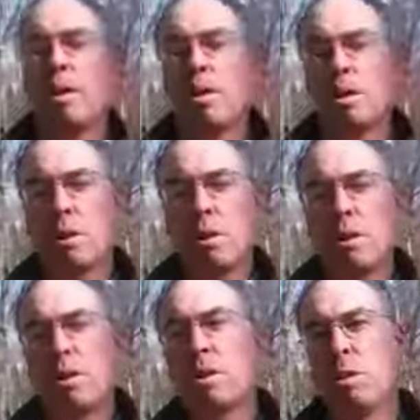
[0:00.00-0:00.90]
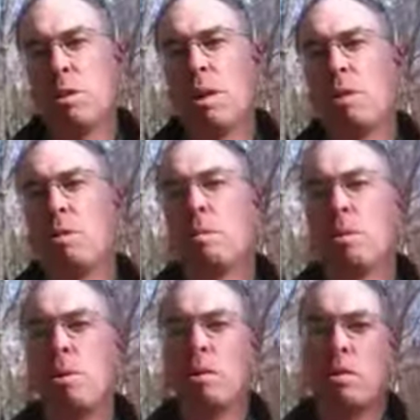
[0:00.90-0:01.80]
you're going to want to
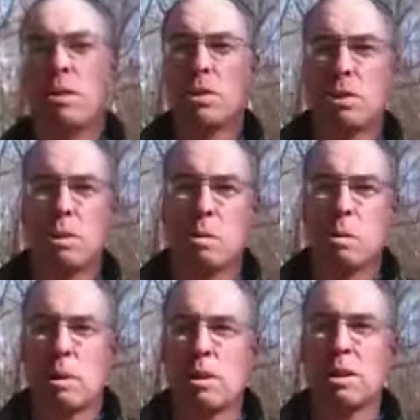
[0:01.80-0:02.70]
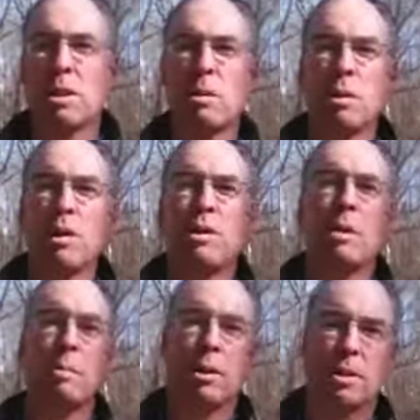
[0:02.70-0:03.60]
improve the soil, much like you would a
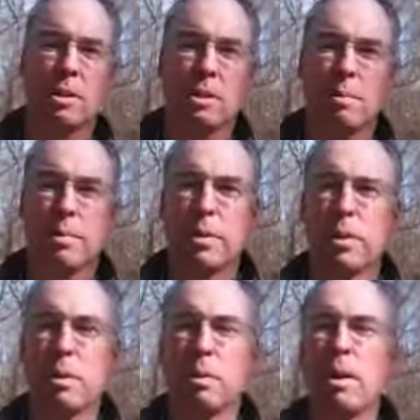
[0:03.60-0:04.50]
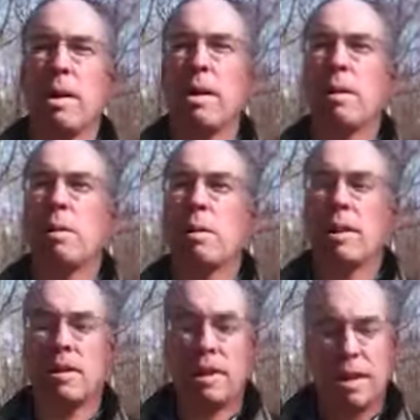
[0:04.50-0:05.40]
septic system. So you want
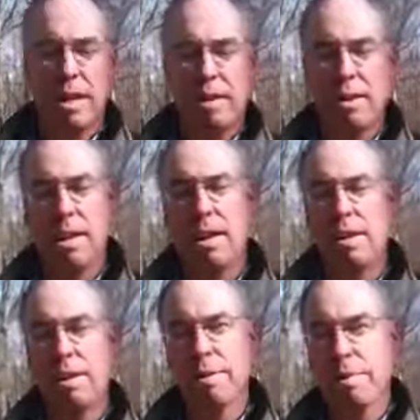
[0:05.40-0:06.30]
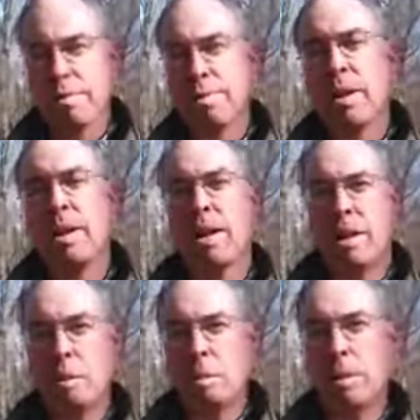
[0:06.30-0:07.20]
to dig out an area,
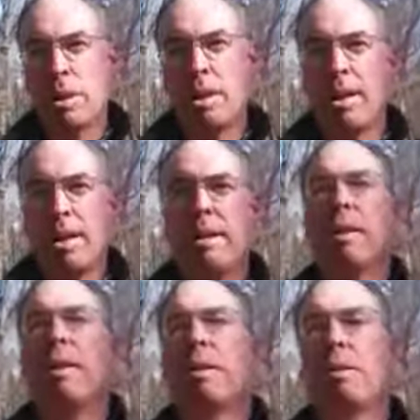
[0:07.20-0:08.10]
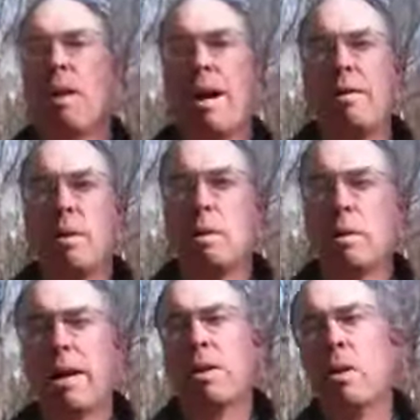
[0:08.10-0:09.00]
put in a gravel,
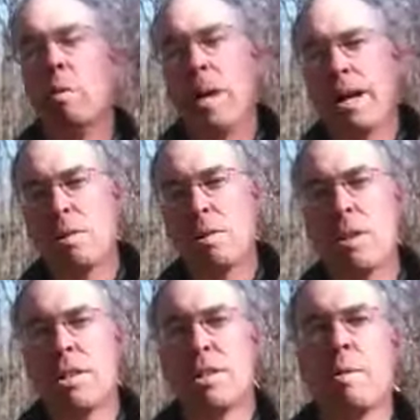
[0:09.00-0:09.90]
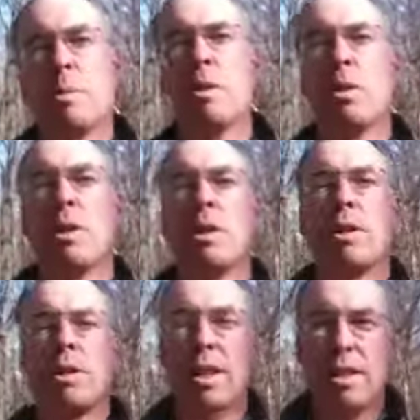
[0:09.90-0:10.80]
or they call bank run type soil
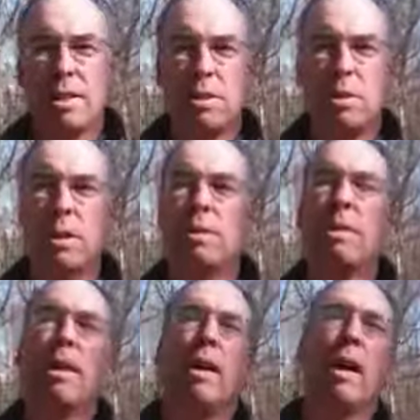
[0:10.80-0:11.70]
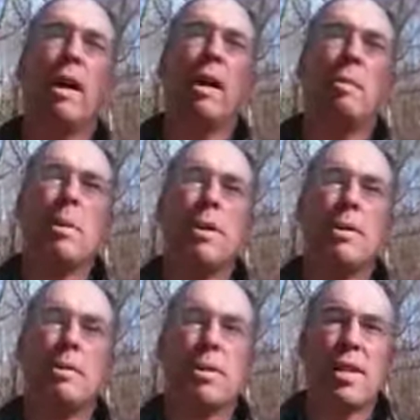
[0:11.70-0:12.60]
or sandy soil, mend
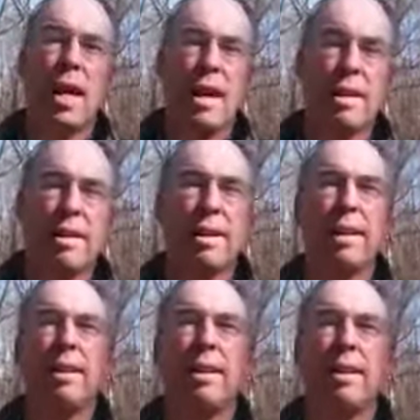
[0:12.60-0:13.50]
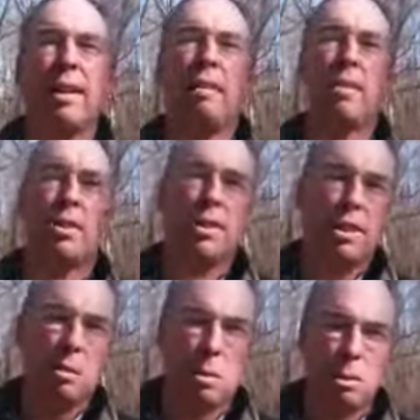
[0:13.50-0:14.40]
it with that, and then obviously
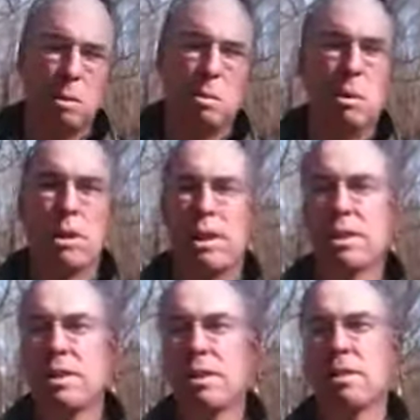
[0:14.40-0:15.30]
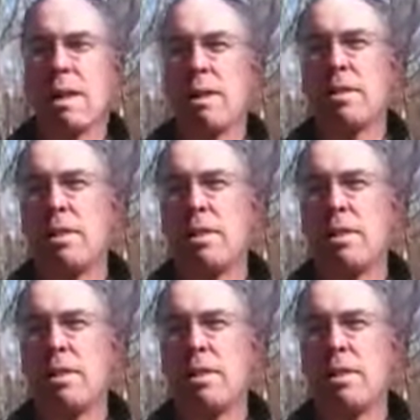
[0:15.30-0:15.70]
then the water will perk into the ground.